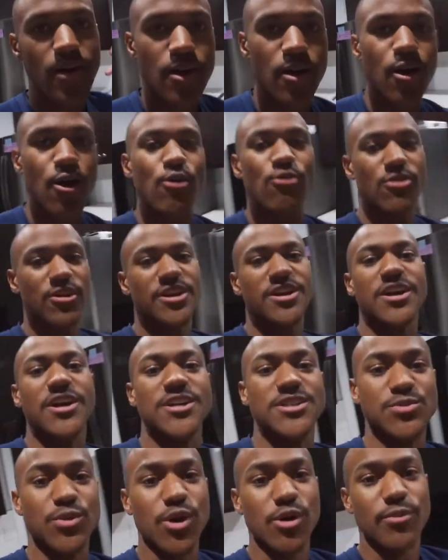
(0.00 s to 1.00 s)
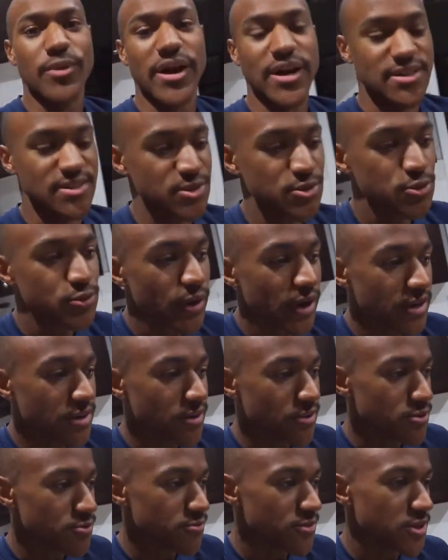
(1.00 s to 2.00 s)
Alrighty guys, welcome back to
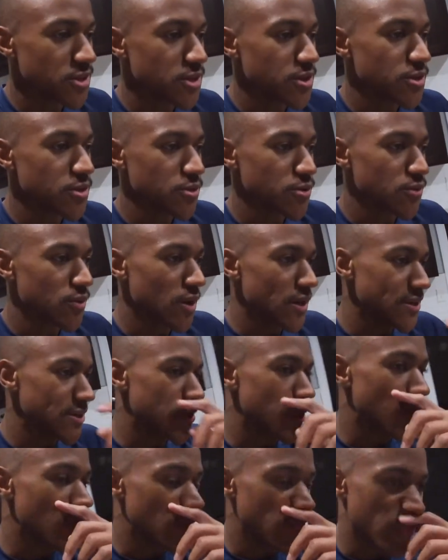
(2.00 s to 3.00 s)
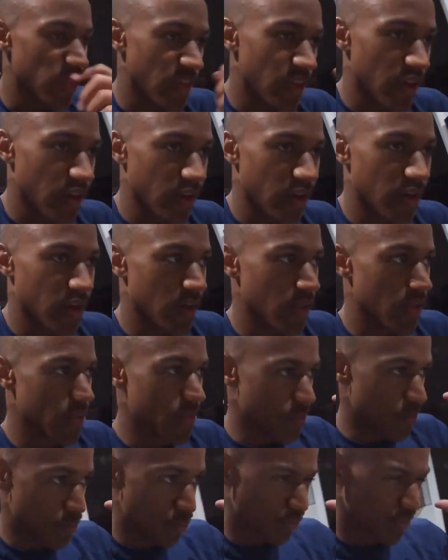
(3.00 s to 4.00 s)
another video. I don't think
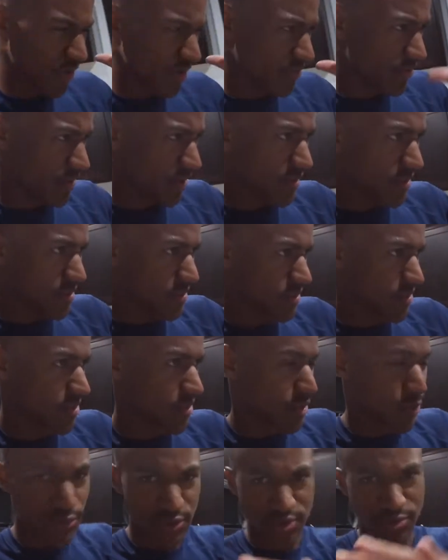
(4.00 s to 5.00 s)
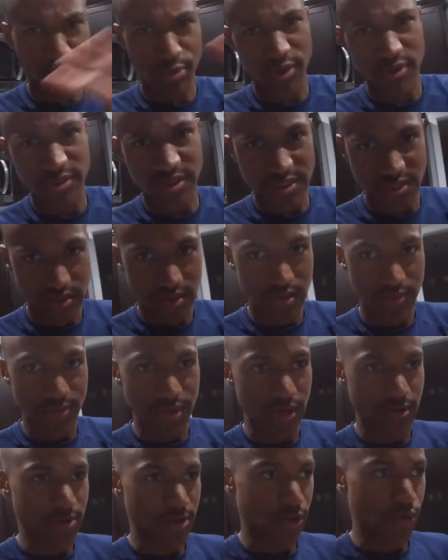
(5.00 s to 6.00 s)
there was a previous clip that
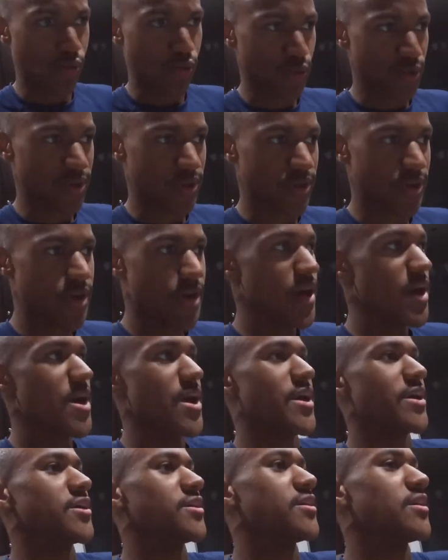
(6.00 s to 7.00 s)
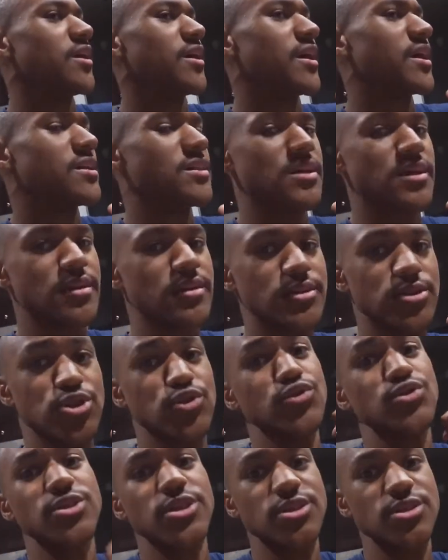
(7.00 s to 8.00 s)
I recorded, and I think as
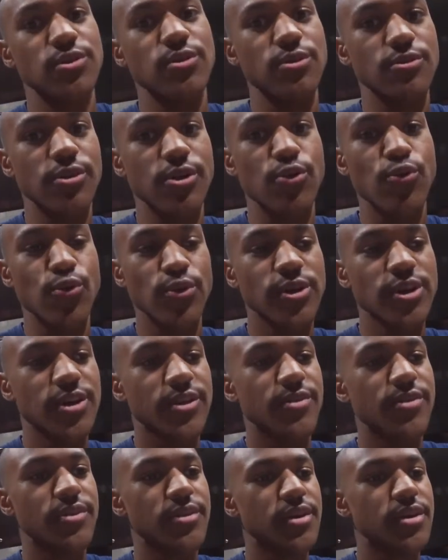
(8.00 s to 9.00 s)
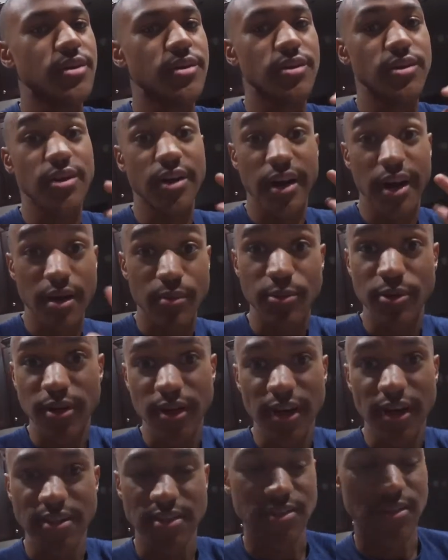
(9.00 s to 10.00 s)
soon as I started recording it, the camera
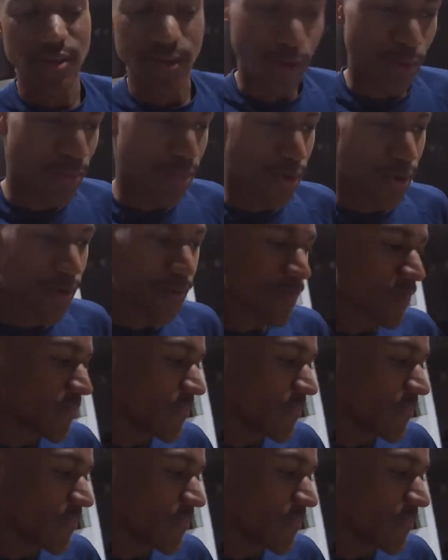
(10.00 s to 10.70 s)
died to the GoPro.